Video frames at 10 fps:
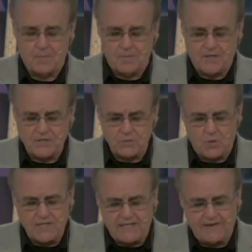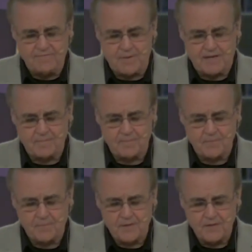But this is what he gave me.
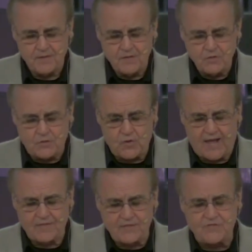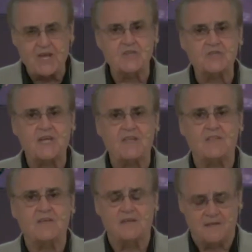July the 16th,